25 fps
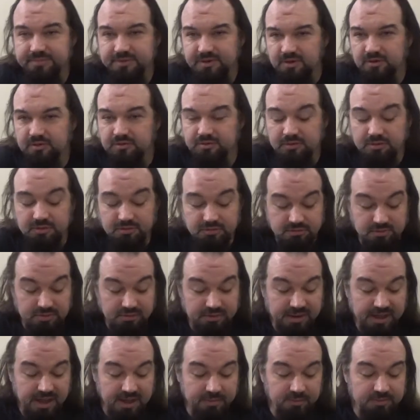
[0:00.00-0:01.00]
older
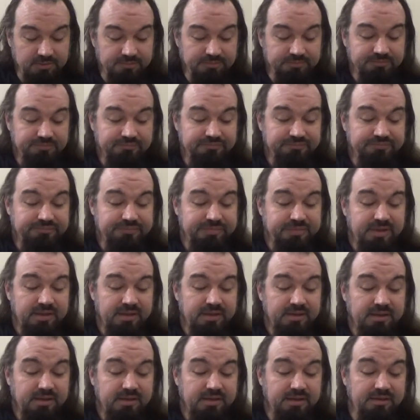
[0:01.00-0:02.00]
Cable,
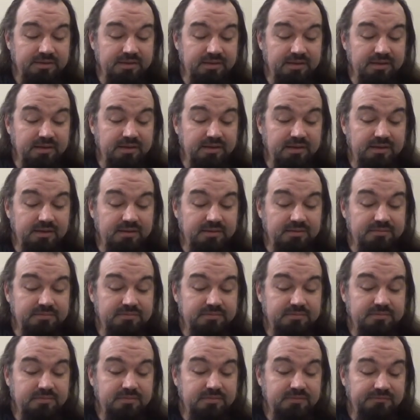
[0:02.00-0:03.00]
is in a
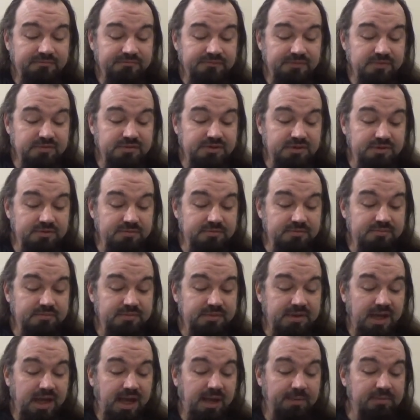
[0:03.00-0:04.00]
future
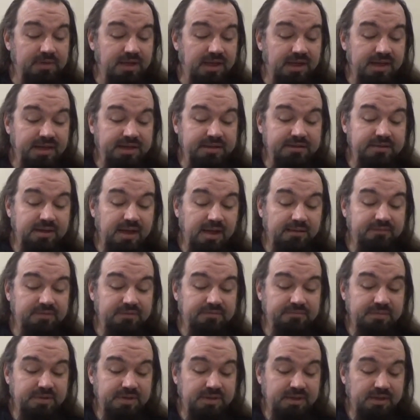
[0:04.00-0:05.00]
timeline,
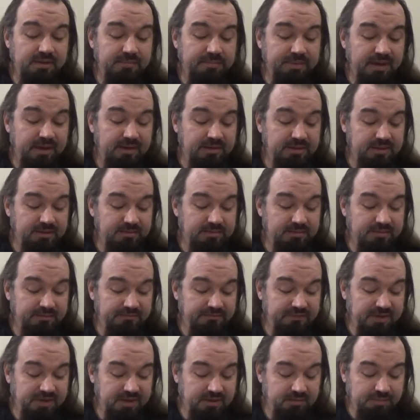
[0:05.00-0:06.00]
having been apparently
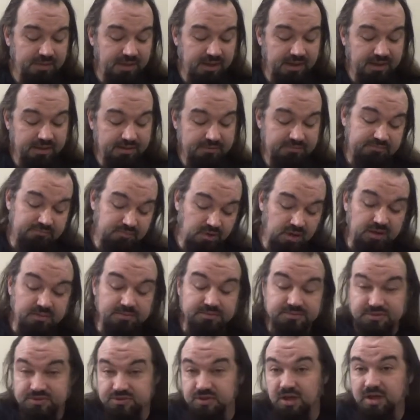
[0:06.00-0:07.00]
defeated by,
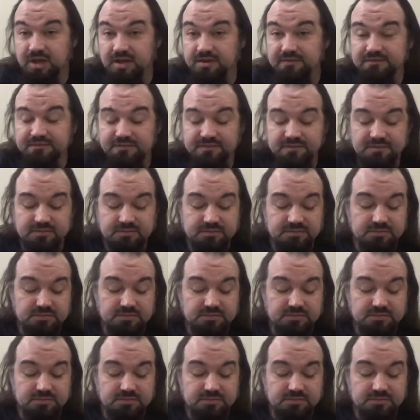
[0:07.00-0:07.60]
Strife,